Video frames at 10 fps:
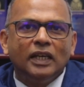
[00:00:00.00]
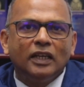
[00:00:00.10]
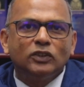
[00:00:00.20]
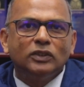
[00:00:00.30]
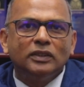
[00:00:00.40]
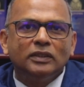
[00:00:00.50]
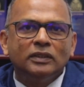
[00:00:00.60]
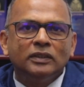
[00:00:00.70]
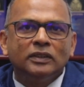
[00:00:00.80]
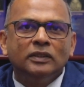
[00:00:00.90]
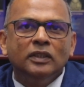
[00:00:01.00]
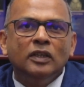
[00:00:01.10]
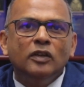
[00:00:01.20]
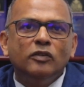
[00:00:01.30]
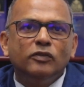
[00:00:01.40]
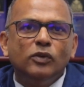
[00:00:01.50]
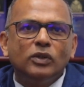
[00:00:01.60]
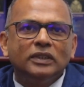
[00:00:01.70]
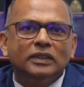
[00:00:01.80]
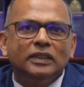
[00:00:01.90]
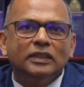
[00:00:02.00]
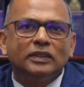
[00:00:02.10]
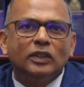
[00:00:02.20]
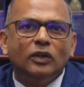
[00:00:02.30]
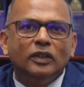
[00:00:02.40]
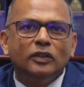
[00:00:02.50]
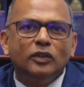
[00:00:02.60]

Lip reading: actions focuses on